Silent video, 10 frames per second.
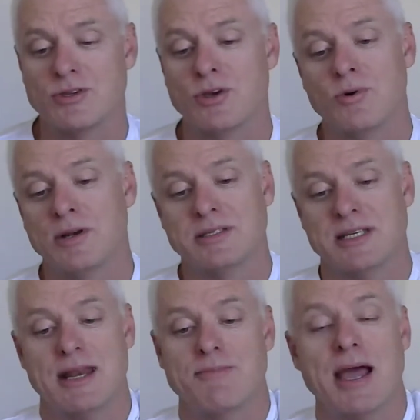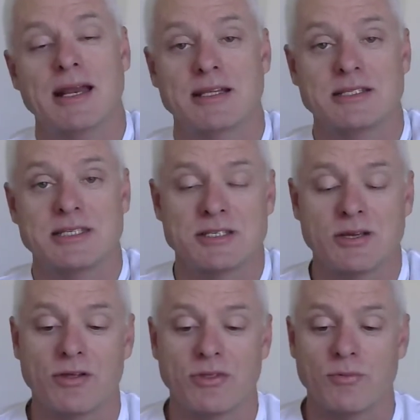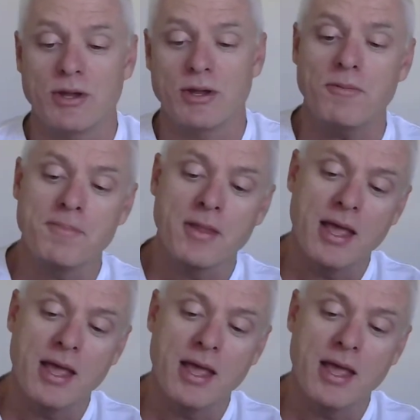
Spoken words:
2 and 10 magnets inside the reel.